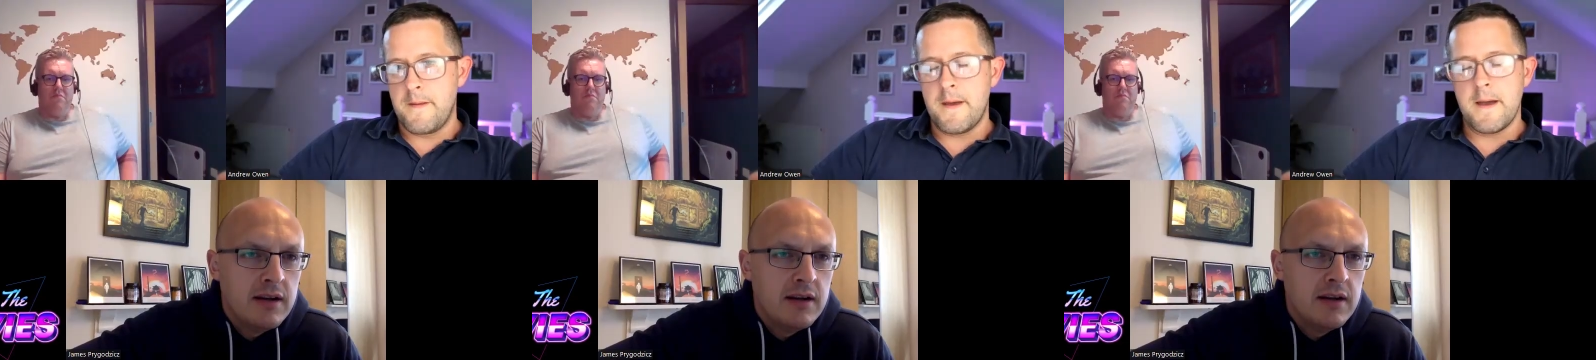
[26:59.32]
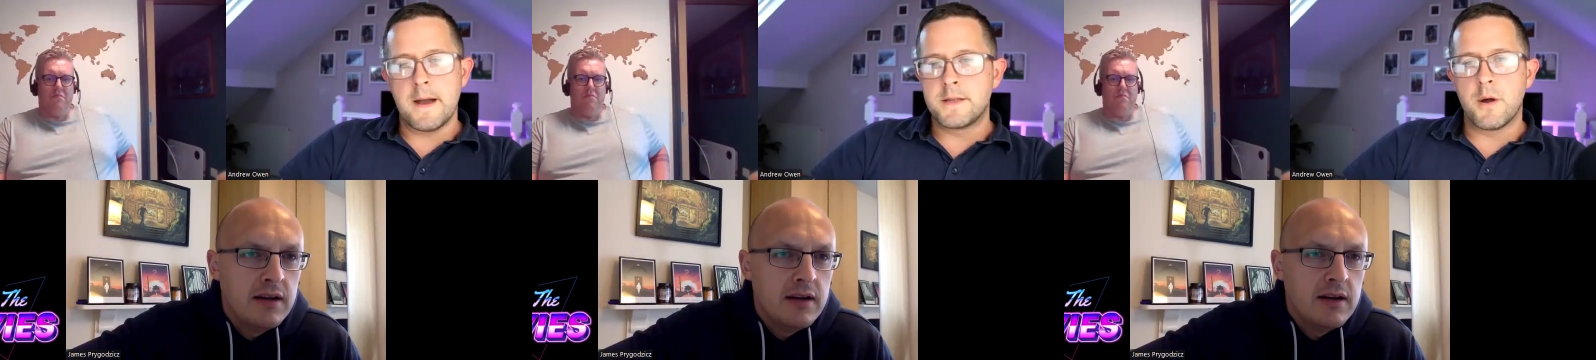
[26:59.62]

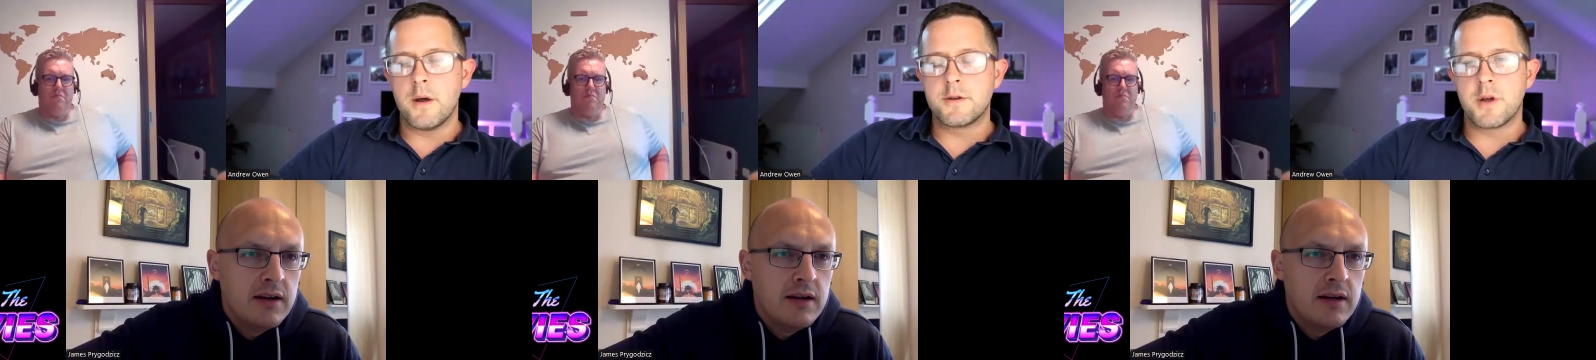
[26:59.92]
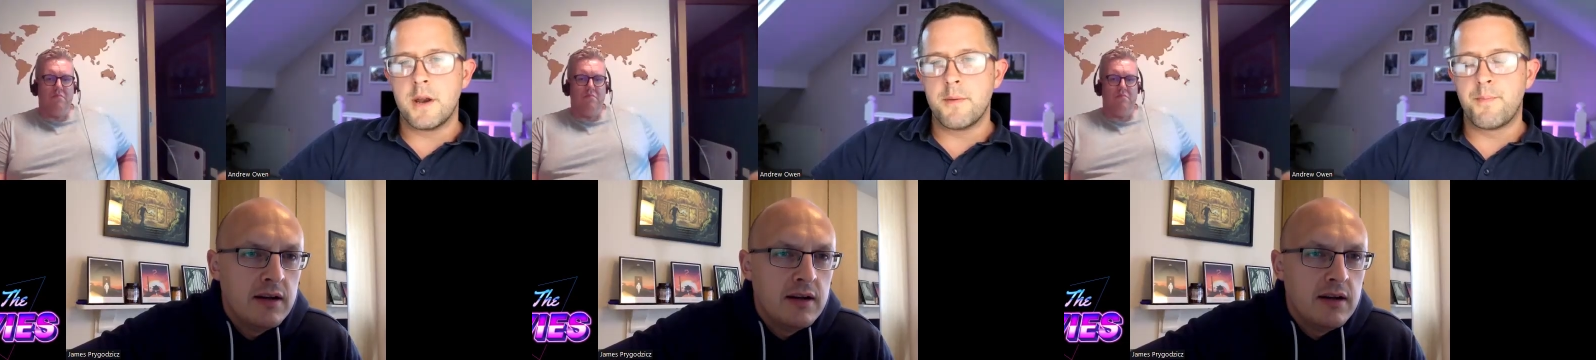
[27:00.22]
Speaker 1: Yeah, I don't know. I was
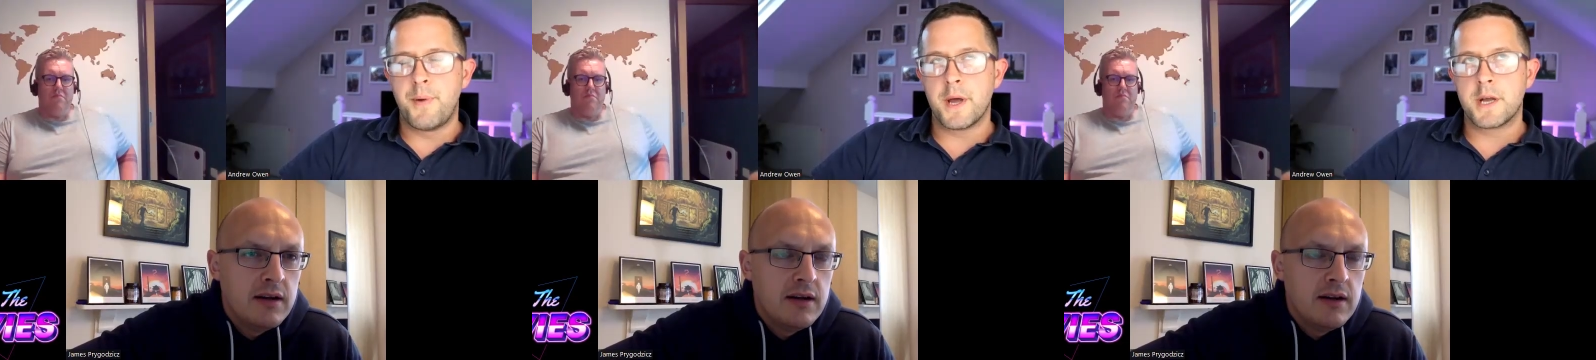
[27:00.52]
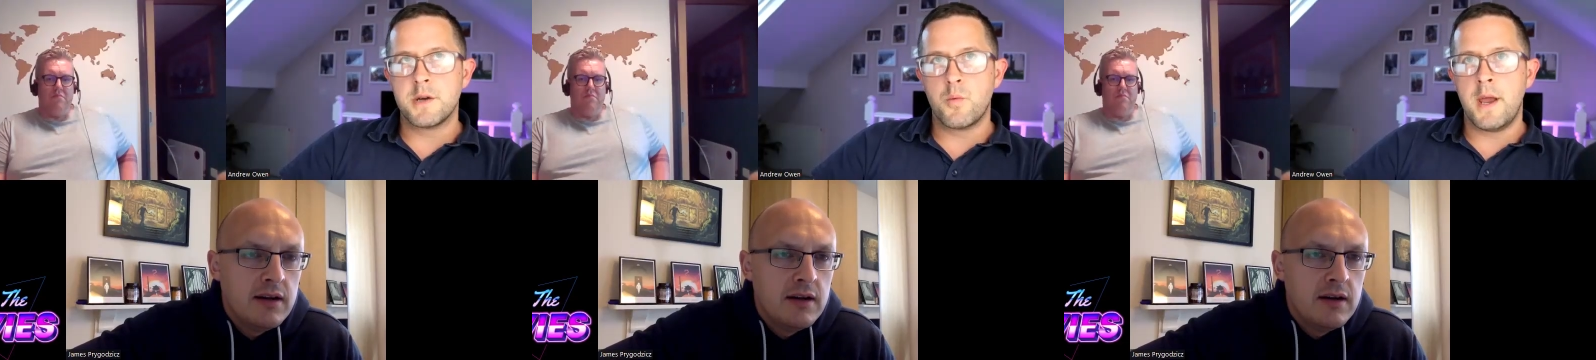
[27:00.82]
trying to
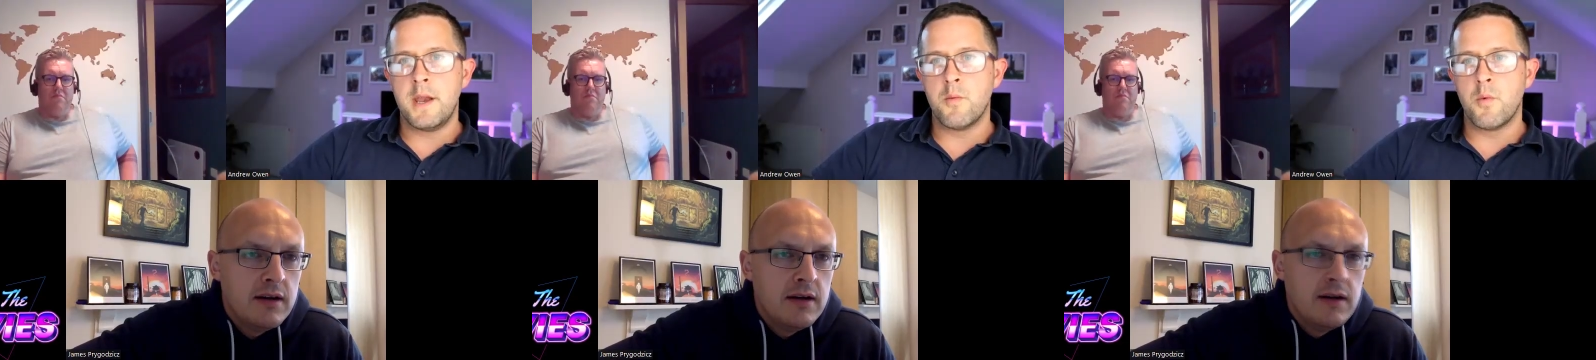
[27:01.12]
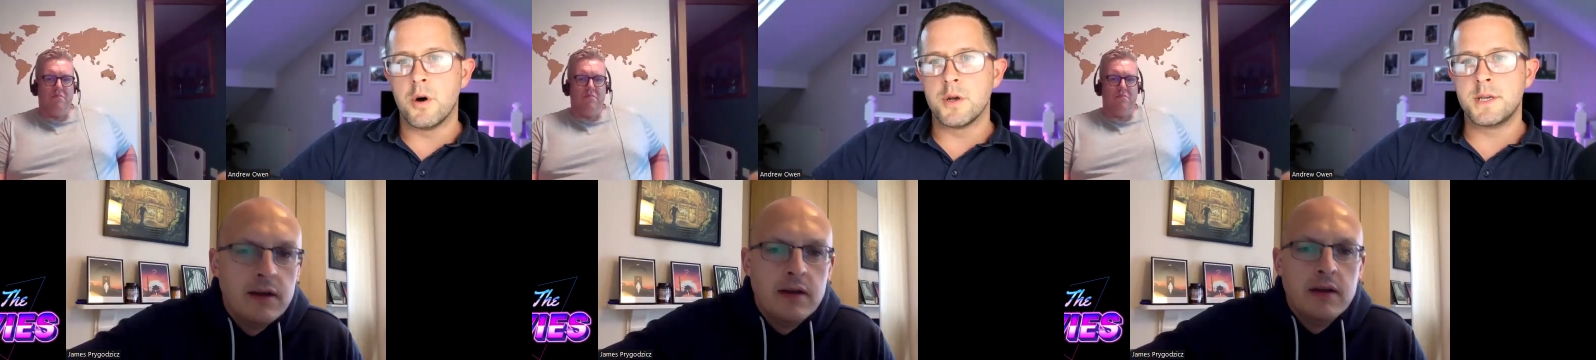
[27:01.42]
picture when it
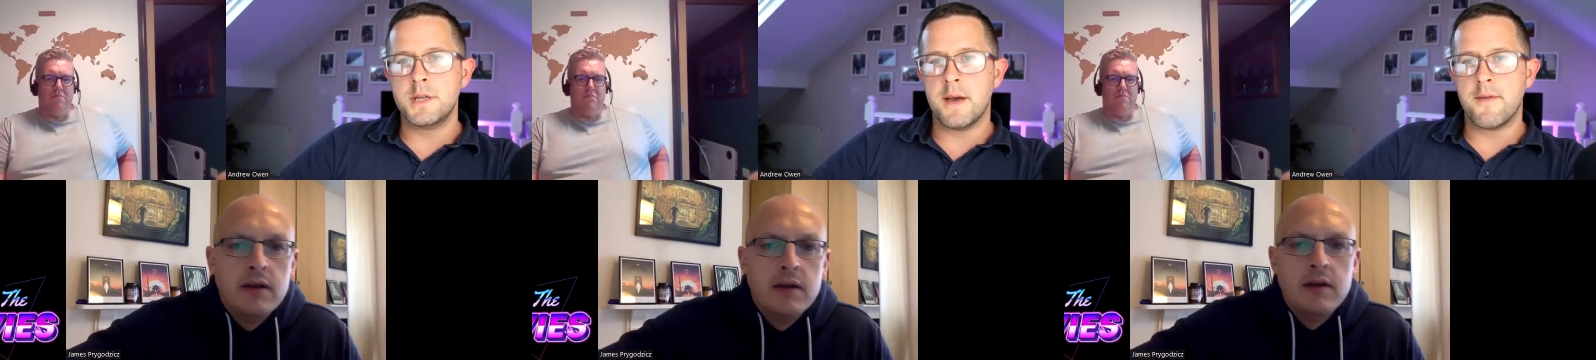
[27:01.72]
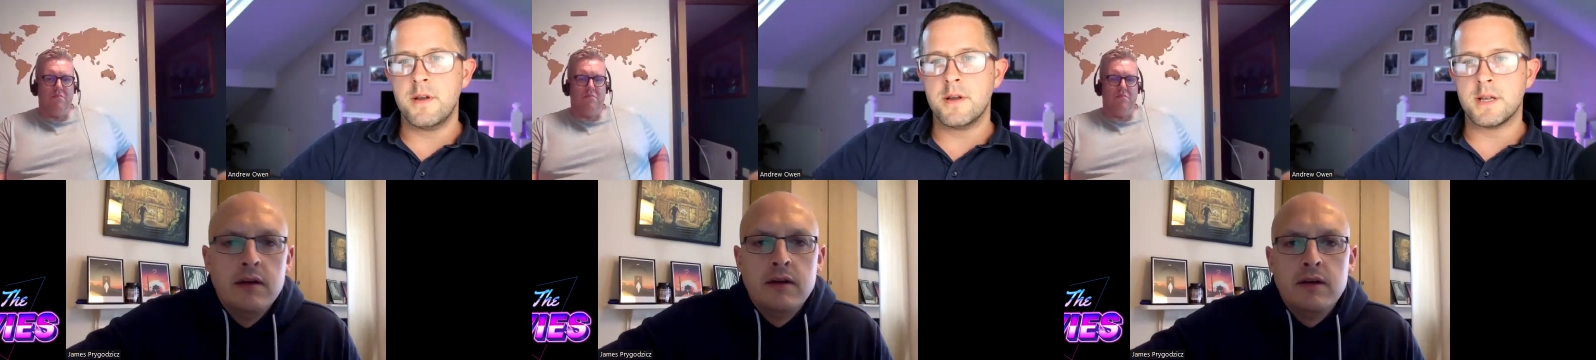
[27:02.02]
was. He
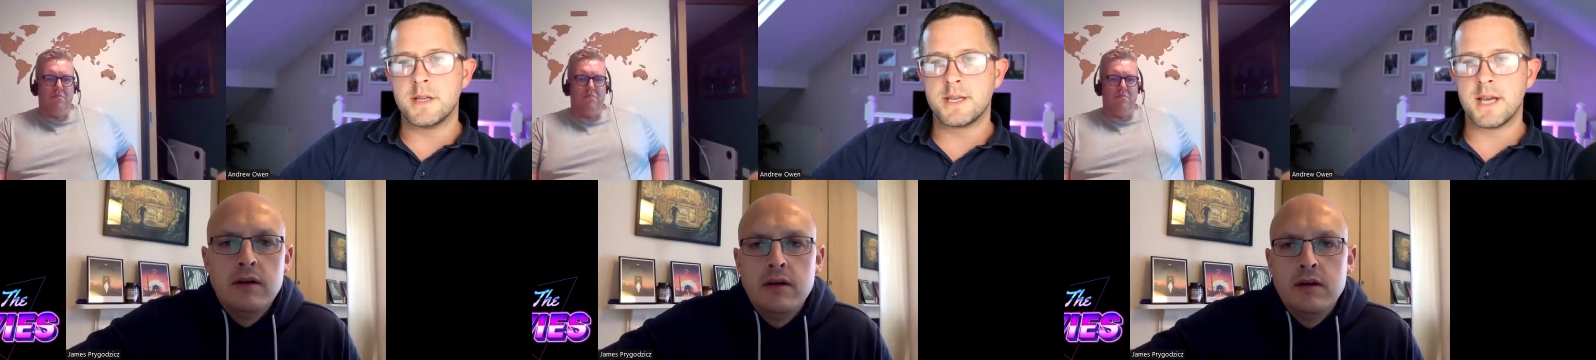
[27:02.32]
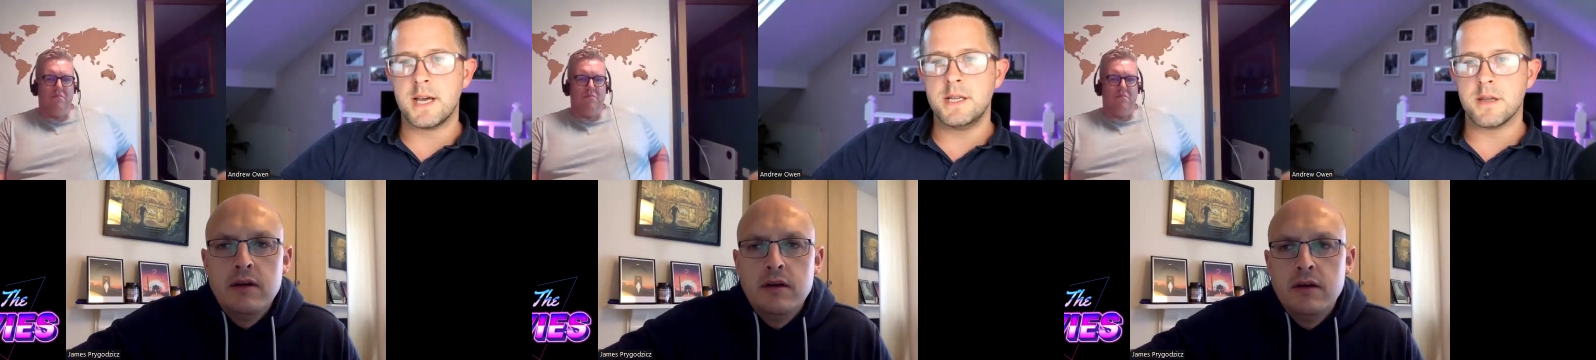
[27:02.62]
definitely had done signs